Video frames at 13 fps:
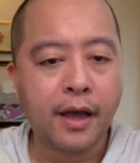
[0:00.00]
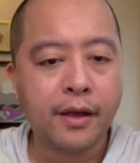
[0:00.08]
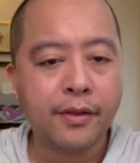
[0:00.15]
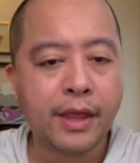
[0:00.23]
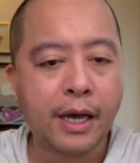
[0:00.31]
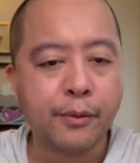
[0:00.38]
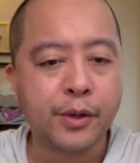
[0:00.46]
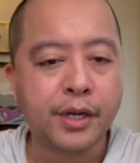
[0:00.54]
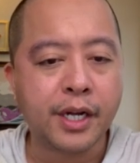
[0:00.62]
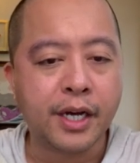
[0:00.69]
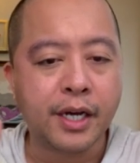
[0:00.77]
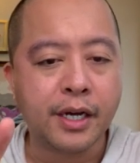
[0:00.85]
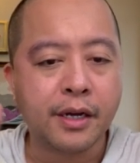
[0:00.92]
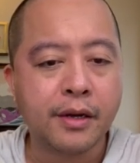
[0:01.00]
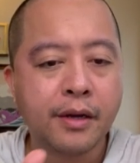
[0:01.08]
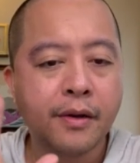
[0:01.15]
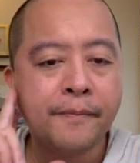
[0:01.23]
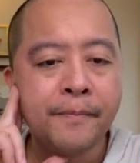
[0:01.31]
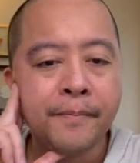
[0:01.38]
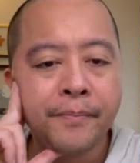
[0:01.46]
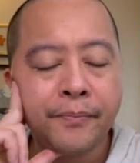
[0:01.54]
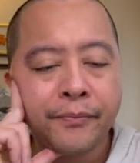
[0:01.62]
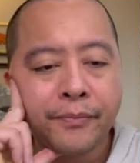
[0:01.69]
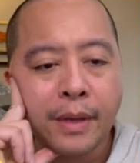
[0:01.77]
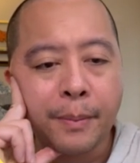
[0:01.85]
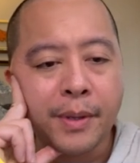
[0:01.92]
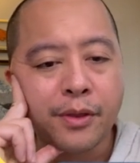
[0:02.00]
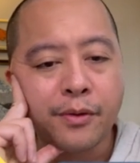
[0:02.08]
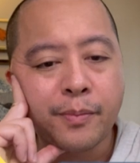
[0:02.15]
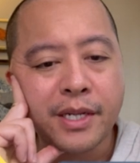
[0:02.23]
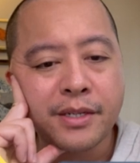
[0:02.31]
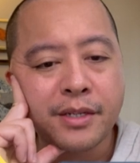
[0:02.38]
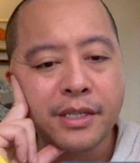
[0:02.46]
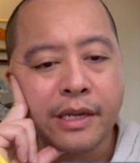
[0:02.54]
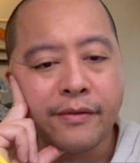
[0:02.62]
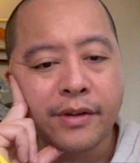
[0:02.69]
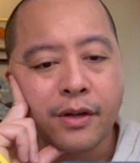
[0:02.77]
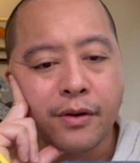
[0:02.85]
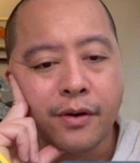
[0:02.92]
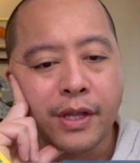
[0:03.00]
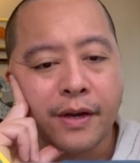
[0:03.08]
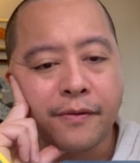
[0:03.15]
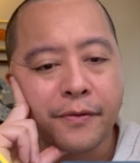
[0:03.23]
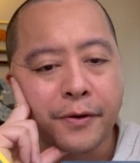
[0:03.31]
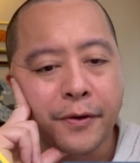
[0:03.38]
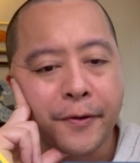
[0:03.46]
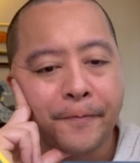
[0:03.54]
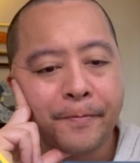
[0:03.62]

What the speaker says: that would I mean, their bench isn't even all that full.